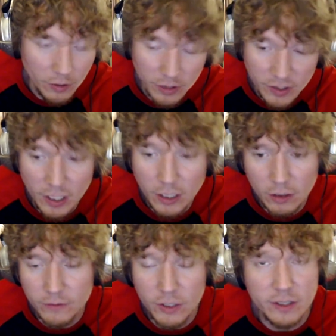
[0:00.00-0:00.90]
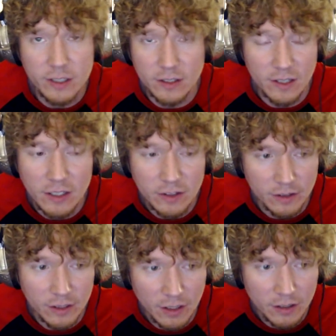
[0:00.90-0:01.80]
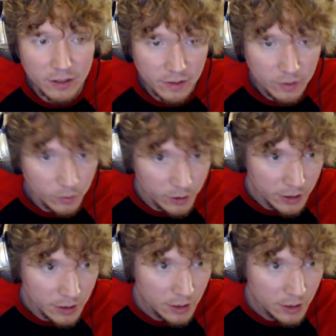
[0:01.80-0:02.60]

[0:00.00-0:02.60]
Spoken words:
because they could have just as easily done it this way.